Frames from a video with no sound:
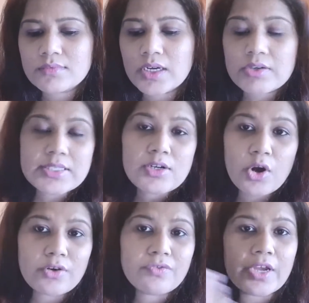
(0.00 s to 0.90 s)
there is a
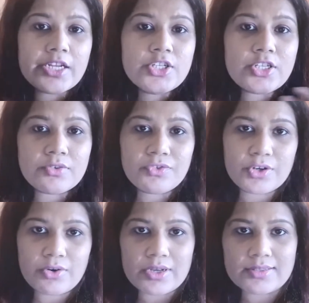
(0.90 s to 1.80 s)
lot of
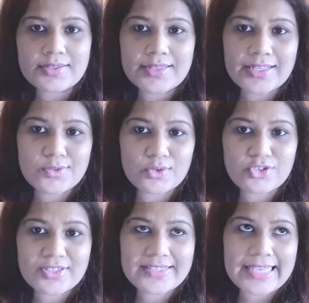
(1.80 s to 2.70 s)
interference. That's what
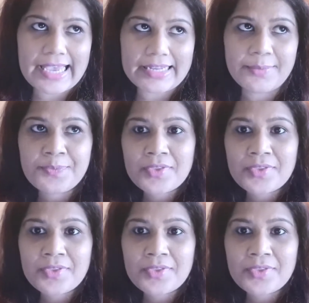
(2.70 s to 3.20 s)
she said.